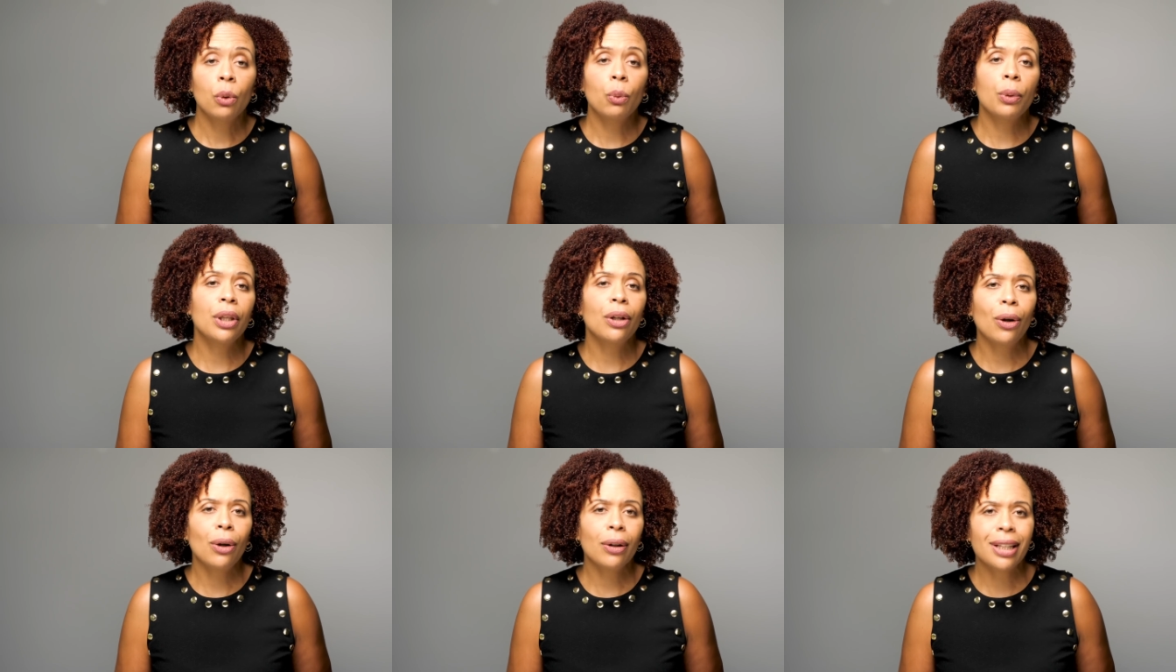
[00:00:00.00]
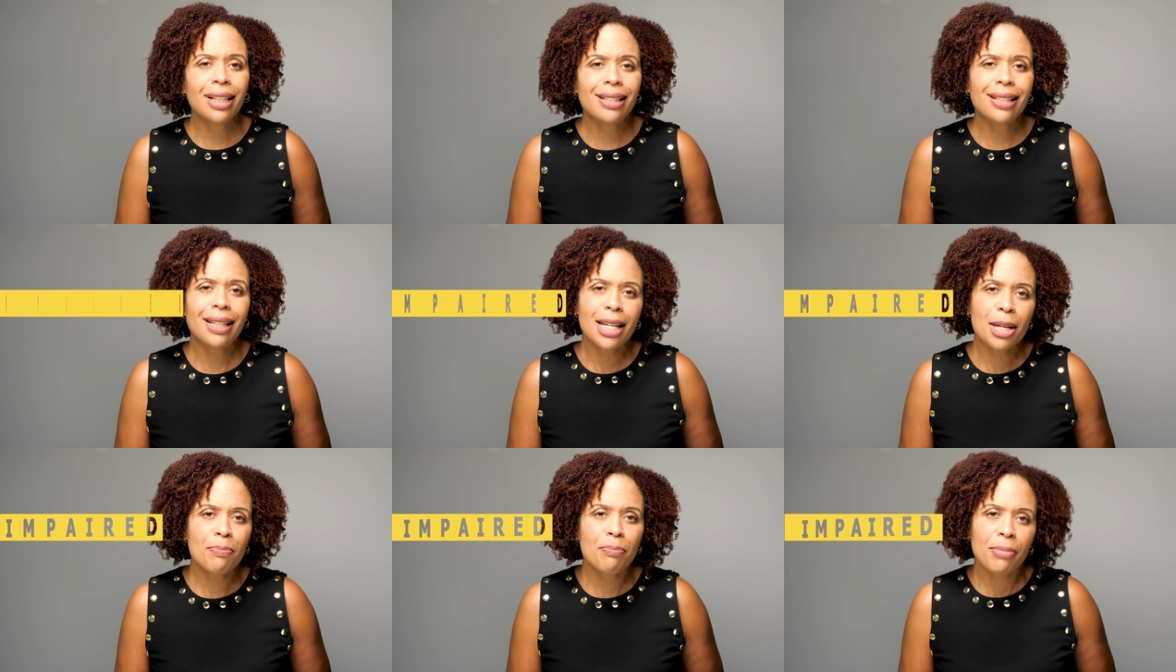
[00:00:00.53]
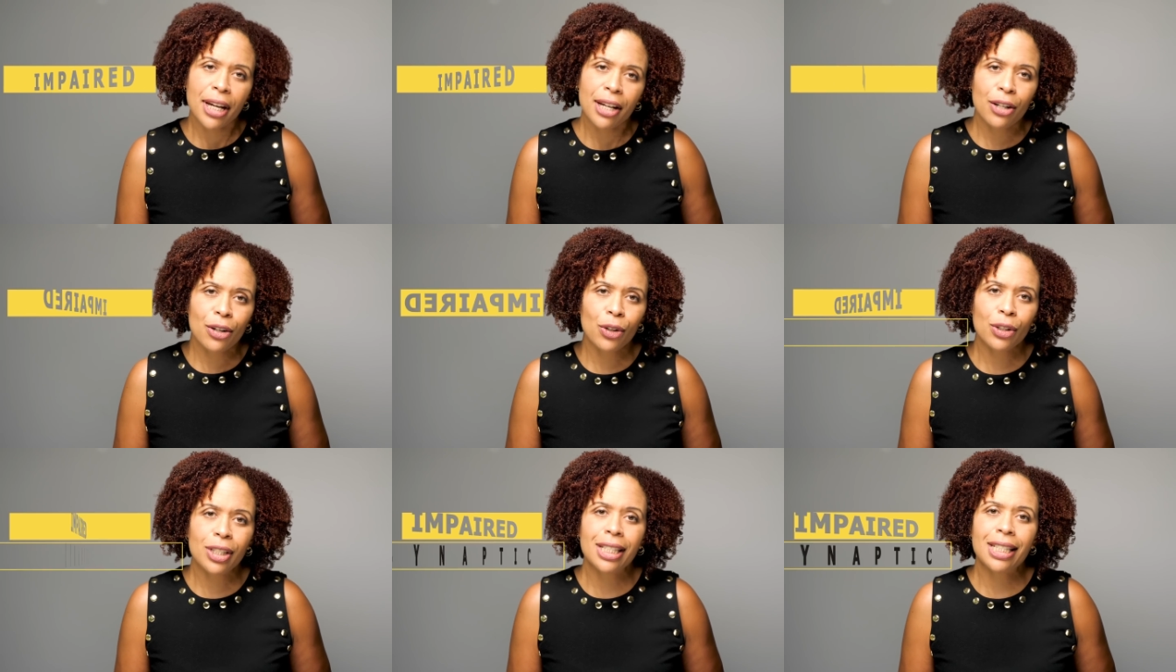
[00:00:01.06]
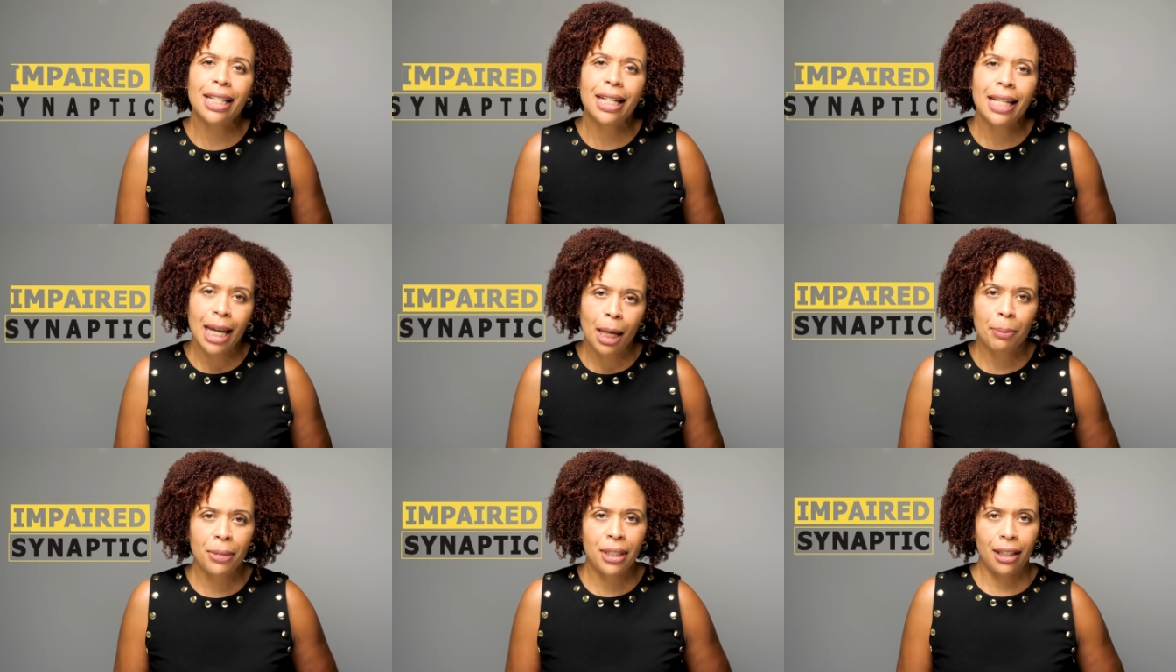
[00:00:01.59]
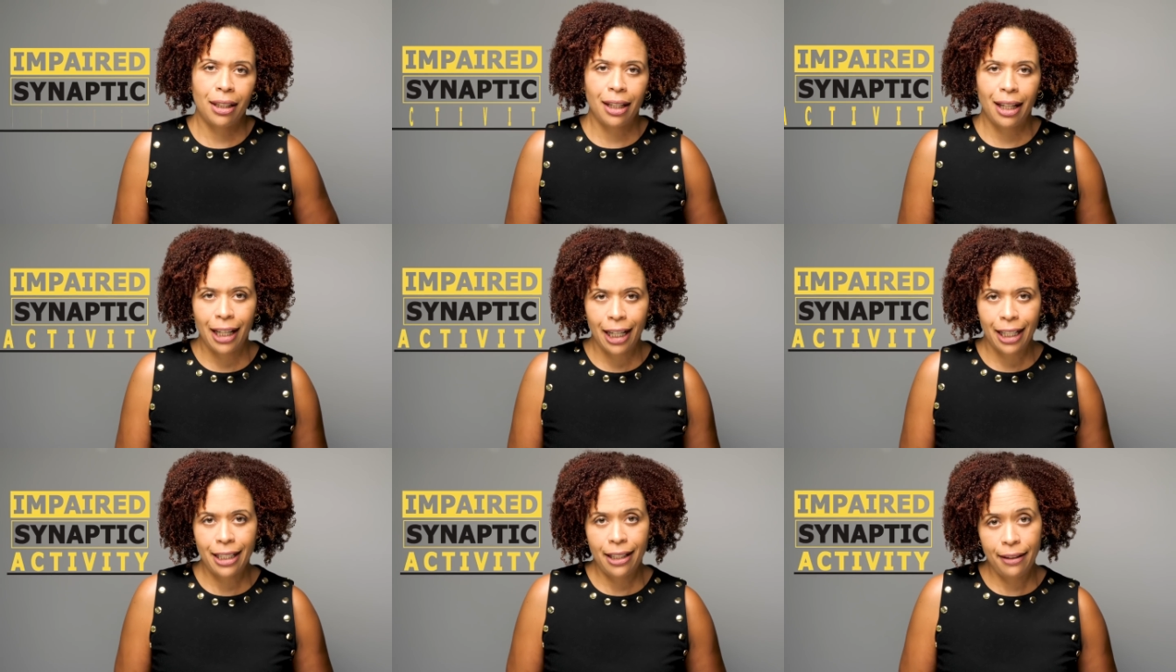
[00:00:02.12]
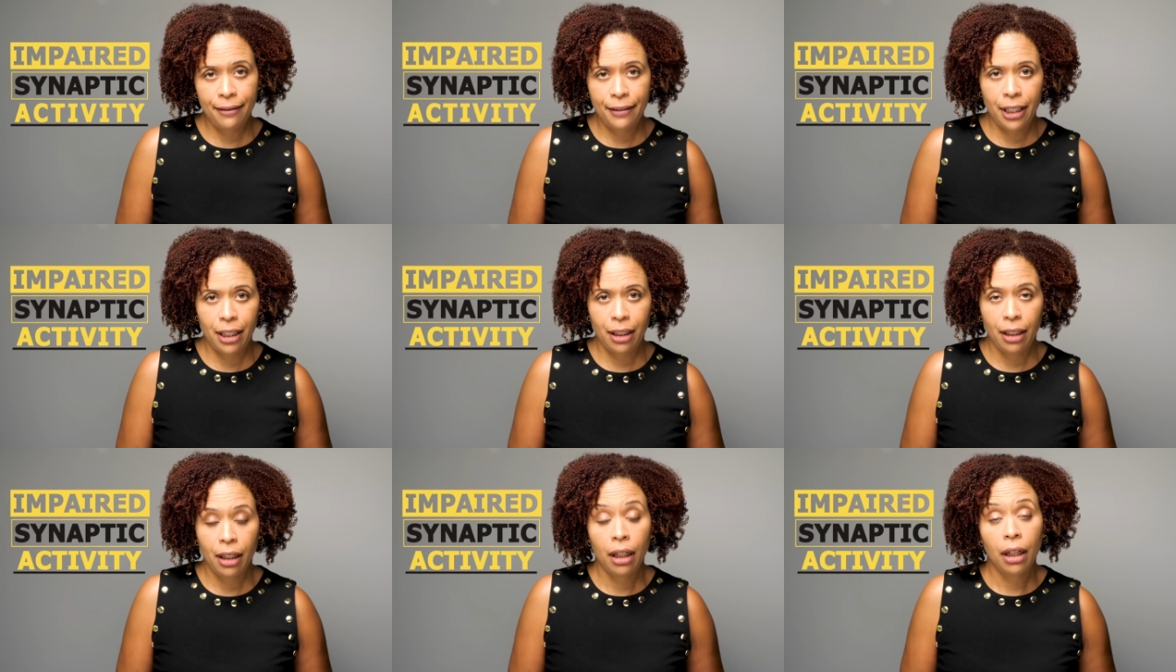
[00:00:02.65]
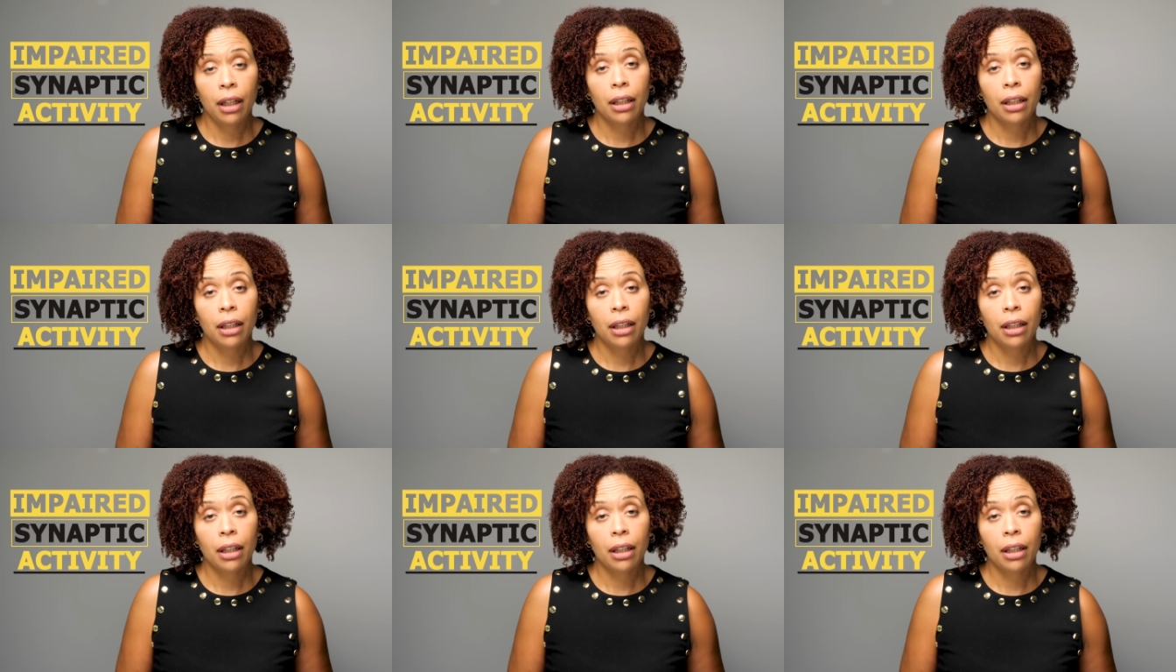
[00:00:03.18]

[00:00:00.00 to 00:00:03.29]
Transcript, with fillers: We call this impaired synaptic activity.